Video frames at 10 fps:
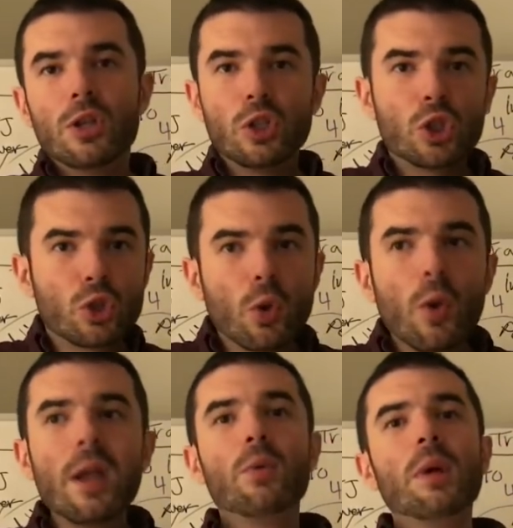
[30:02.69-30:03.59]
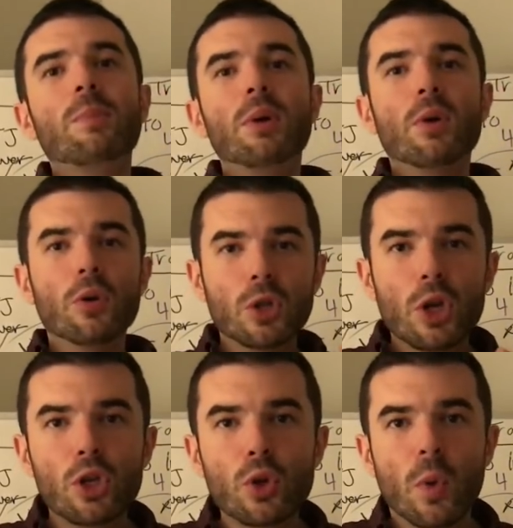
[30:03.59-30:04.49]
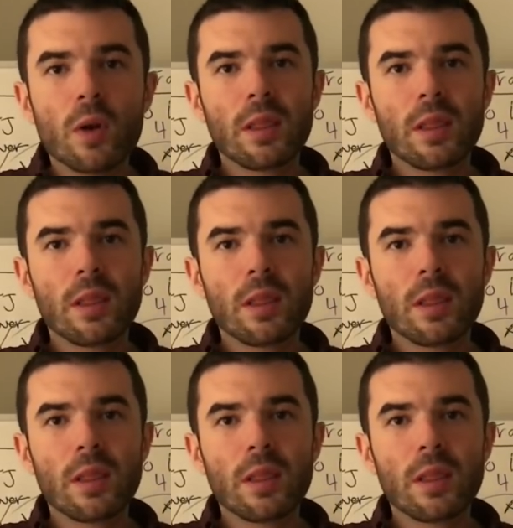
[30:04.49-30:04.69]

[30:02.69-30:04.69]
destroy, and rebuild your